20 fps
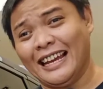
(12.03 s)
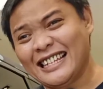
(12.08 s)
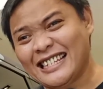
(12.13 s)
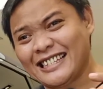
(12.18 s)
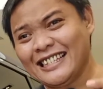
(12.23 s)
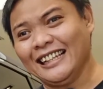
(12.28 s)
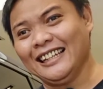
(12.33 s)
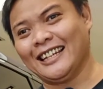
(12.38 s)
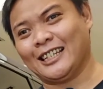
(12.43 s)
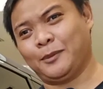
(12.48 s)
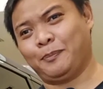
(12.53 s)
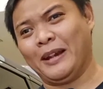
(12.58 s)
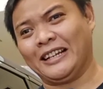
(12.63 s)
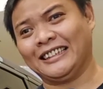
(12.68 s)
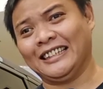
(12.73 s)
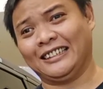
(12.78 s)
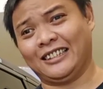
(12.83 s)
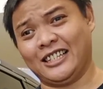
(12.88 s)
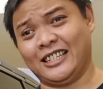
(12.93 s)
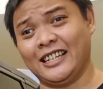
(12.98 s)
and still
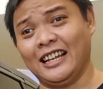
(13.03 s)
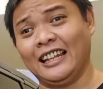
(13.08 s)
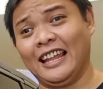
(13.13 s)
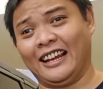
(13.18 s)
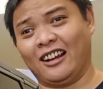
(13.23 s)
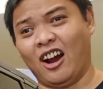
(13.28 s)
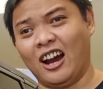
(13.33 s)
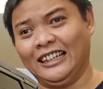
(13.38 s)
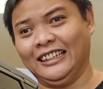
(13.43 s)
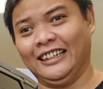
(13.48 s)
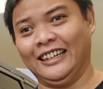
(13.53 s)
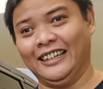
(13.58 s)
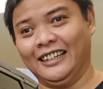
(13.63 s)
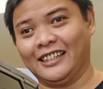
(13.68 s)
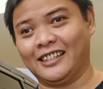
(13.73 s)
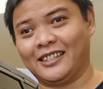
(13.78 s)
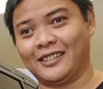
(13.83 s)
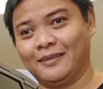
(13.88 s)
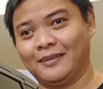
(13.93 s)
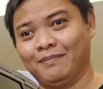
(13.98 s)
expect it to sell like
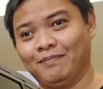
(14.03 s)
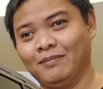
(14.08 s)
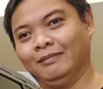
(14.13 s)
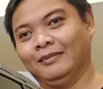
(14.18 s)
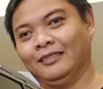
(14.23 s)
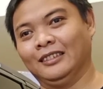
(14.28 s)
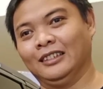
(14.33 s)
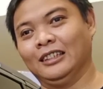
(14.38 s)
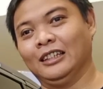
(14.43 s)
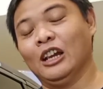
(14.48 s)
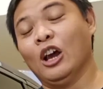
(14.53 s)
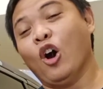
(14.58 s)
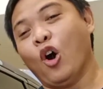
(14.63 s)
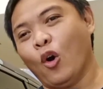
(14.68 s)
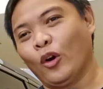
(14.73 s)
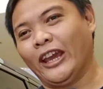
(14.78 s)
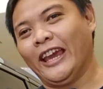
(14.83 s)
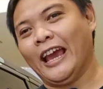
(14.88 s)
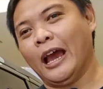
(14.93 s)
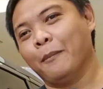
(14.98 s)
hotcakes.
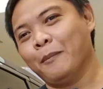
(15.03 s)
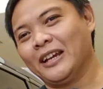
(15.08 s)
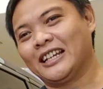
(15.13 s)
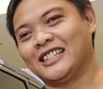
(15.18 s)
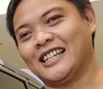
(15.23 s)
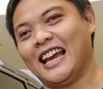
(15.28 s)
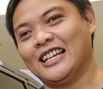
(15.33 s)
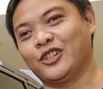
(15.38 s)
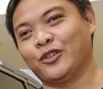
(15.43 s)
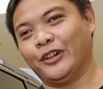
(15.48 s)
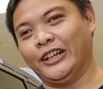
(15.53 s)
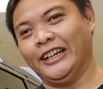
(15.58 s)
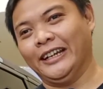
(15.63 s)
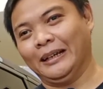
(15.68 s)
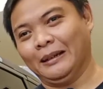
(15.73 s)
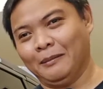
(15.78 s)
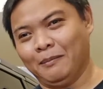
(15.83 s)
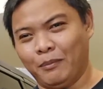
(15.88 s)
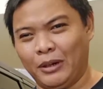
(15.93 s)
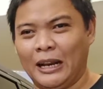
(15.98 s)
Okay, I'm
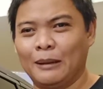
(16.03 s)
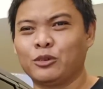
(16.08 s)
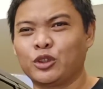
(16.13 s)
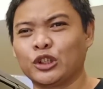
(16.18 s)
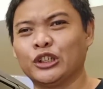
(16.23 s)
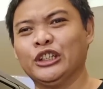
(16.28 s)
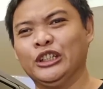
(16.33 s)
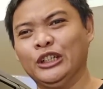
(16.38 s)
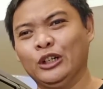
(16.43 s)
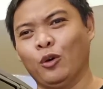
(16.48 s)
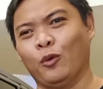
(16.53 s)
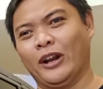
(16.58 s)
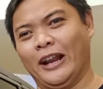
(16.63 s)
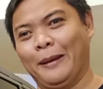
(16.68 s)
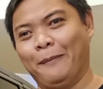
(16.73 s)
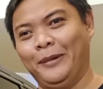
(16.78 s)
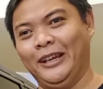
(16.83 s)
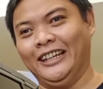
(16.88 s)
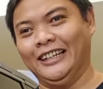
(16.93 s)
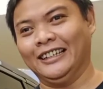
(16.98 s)
exaggerating, but I'm sure you know what I
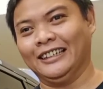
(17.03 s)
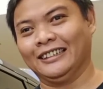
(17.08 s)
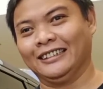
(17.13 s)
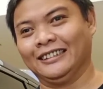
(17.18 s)
mean.